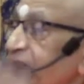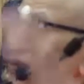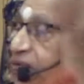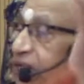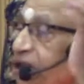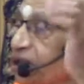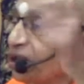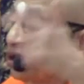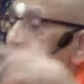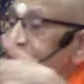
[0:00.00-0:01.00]
known to
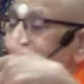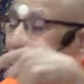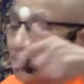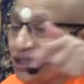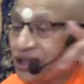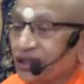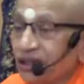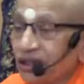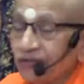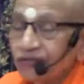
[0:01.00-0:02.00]
be the result
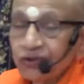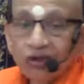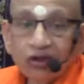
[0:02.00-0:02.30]
of